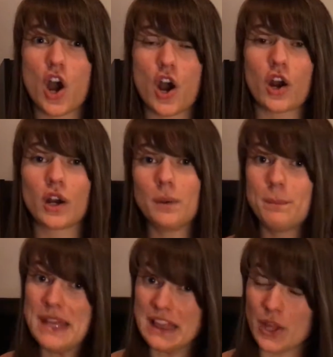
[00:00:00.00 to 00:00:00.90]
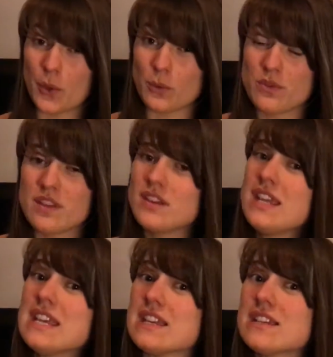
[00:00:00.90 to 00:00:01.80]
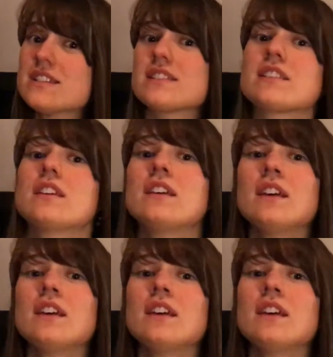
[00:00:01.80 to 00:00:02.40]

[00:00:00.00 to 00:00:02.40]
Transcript: are below the knees.